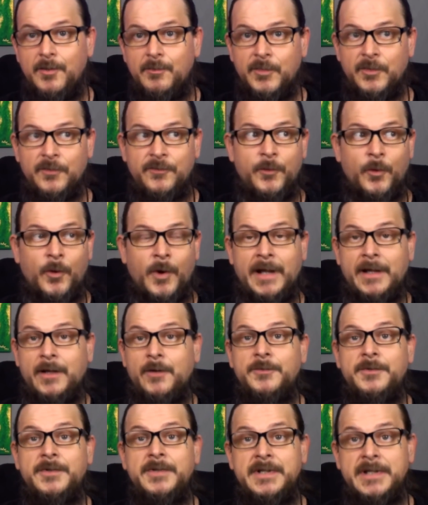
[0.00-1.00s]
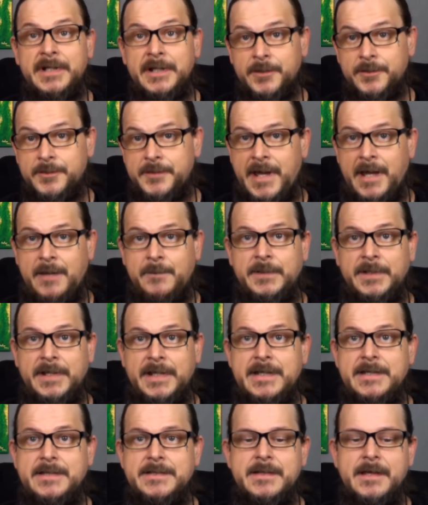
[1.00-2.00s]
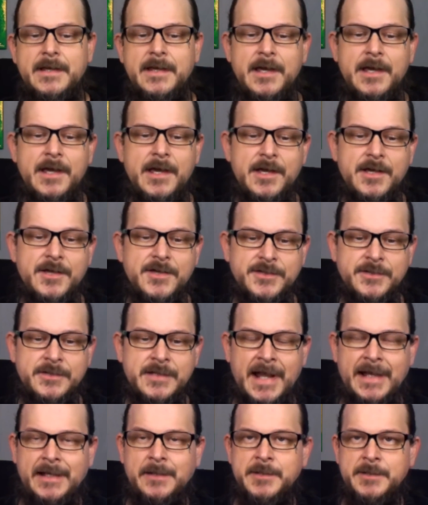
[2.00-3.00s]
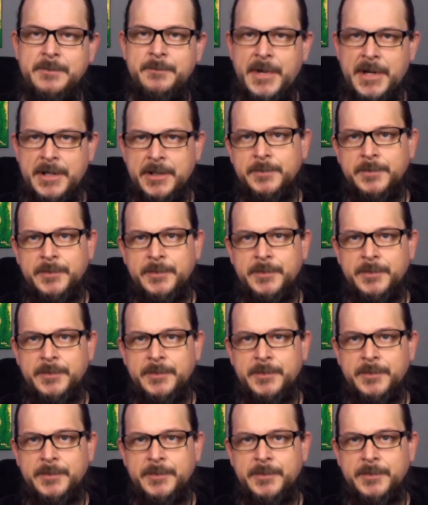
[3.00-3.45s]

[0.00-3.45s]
before I go near that place, so that I could be better